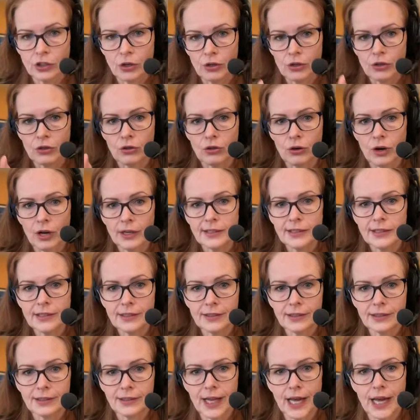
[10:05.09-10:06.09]
are
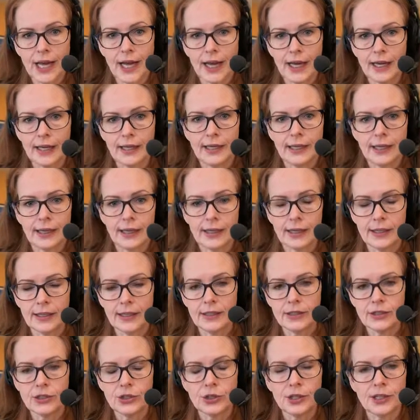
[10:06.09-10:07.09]
crossing the line
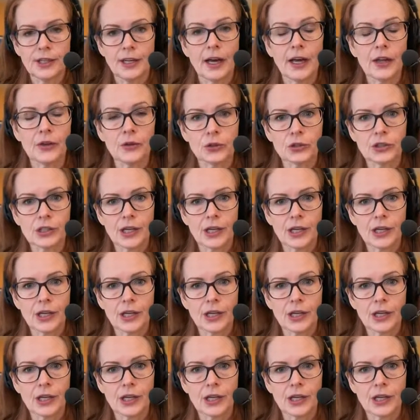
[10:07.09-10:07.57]
into the other